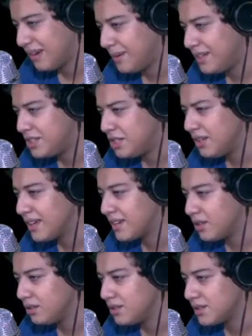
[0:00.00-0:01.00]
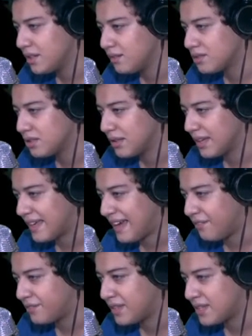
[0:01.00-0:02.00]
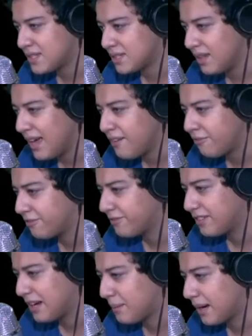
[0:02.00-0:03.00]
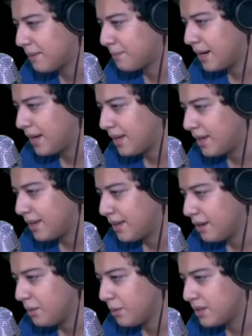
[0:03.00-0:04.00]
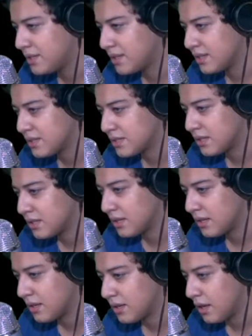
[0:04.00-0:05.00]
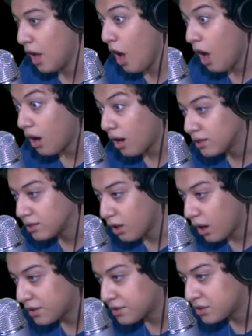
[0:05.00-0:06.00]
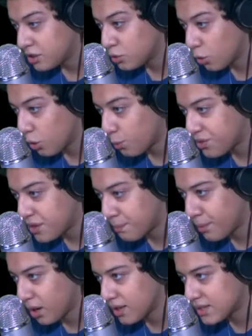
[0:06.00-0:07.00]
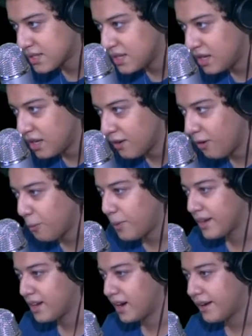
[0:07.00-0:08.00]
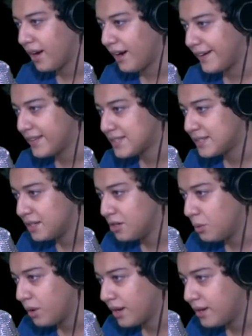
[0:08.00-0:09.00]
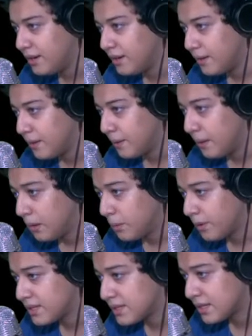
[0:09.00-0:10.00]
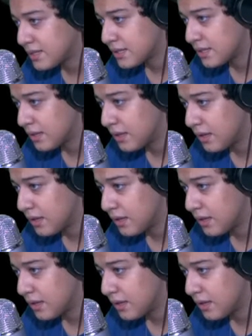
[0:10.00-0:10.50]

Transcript: I mean, did you like kill yourselves to like have this life? Come on, bruh. What is this? Unlocked the door with the bronze key. Oh my god. Alright, this is the new one. What is this?